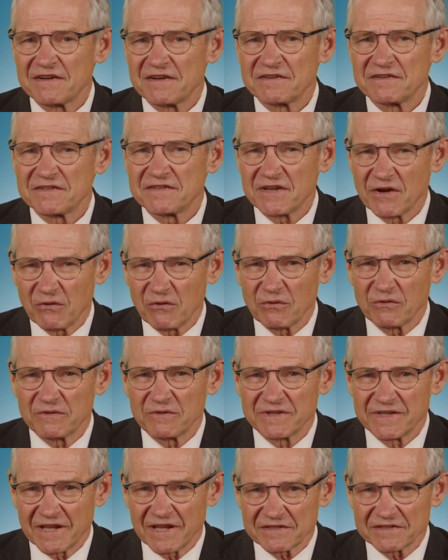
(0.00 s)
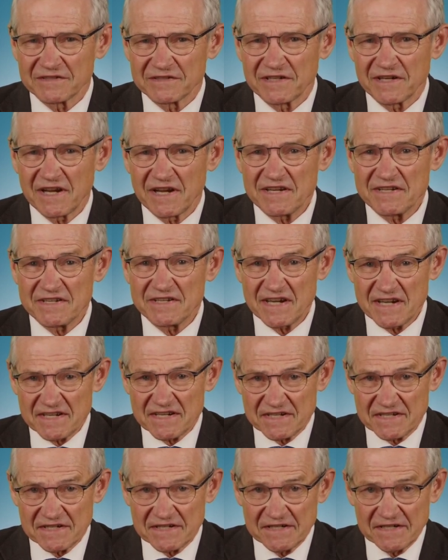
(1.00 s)
still doesn't
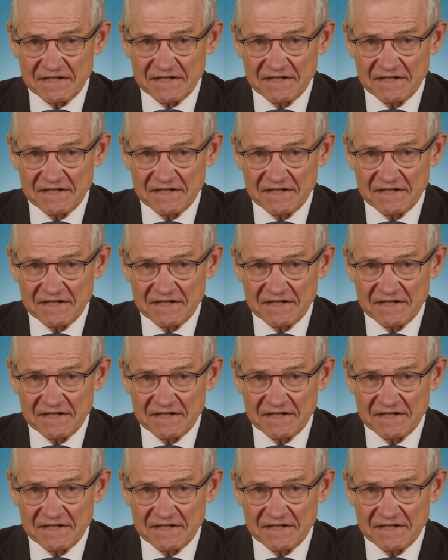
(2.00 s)
exist.